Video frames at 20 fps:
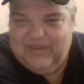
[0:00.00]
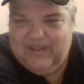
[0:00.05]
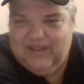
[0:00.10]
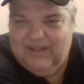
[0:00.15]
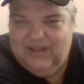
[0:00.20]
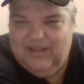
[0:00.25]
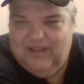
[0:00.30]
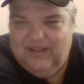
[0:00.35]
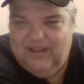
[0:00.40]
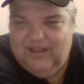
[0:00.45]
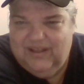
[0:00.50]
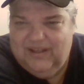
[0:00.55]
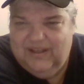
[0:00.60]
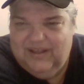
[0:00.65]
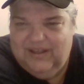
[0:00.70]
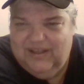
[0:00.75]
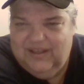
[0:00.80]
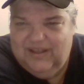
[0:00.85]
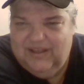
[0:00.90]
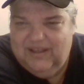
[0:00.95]

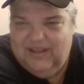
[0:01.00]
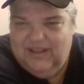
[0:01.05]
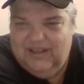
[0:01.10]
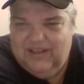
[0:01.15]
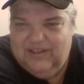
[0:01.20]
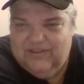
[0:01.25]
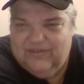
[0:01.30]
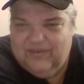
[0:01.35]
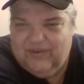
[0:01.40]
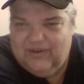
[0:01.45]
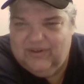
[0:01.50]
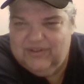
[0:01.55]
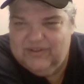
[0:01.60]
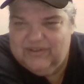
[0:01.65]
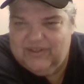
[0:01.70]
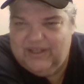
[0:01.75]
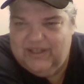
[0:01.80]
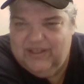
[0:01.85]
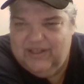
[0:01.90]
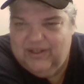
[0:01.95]
As far as
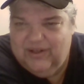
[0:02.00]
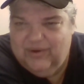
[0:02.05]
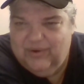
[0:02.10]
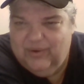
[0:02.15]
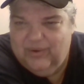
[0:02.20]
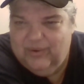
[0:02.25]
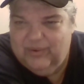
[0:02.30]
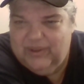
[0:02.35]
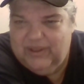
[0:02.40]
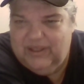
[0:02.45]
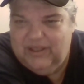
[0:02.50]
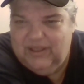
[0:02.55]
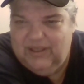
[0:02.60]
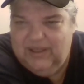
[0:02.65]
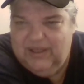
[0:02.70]
I know, only